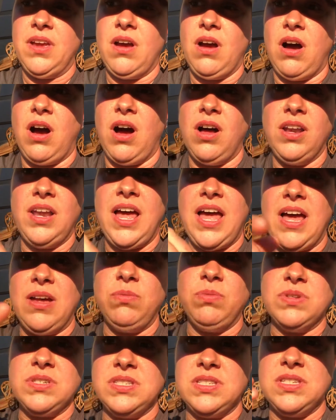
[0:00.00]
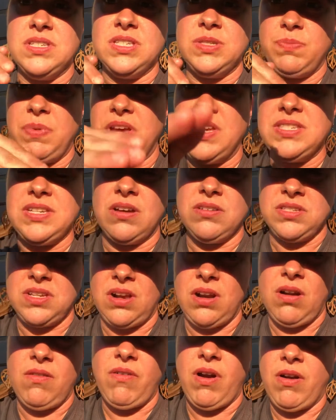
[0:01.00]
all I had was the space
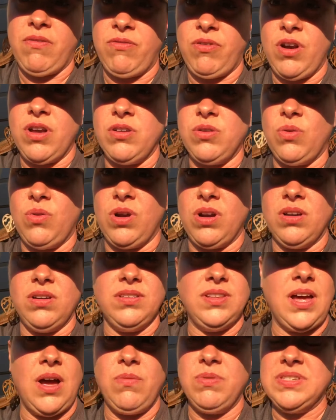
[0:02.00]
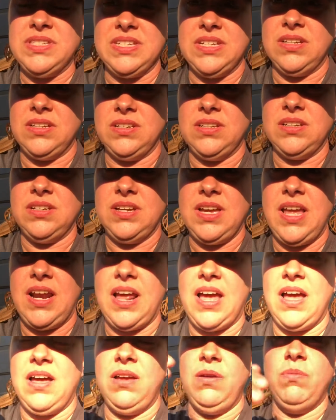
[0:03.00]
outside of our front door. That was it. And
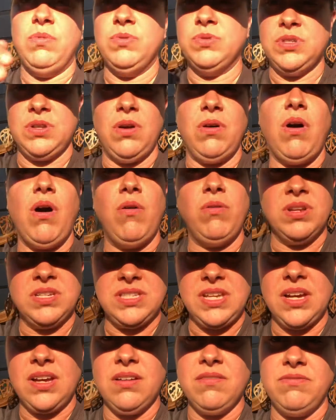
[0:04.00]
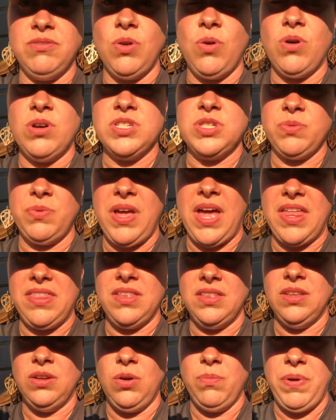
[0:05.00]
it was on a second floor, so we had
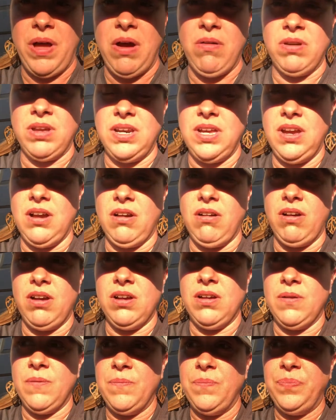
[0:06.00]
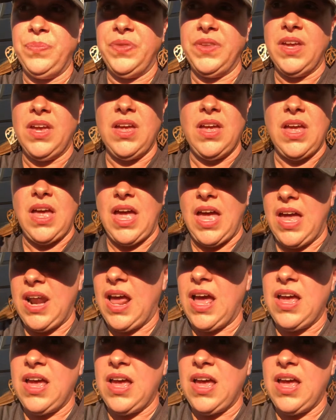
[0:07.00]
the little balcony area. And I